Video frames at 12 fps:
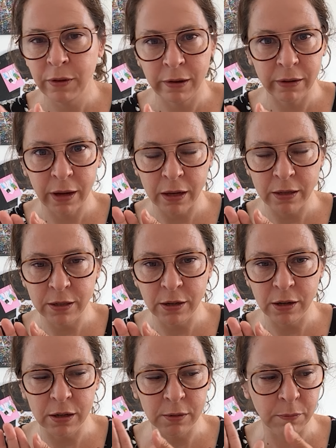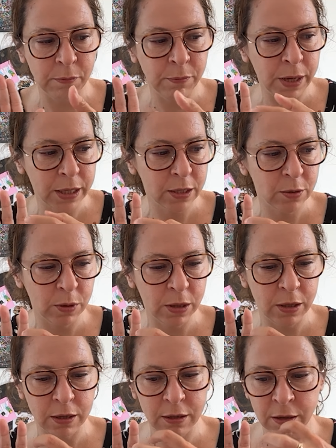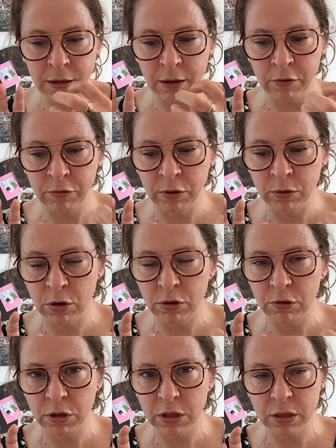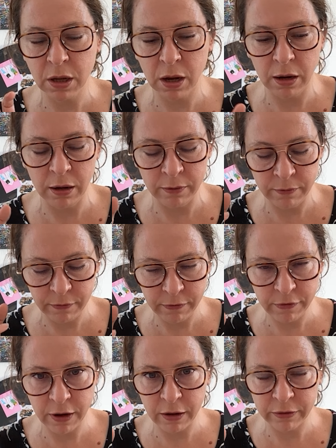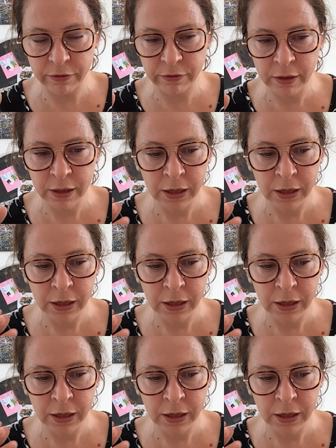variegated yarn mixed with a real contrast colour fluff.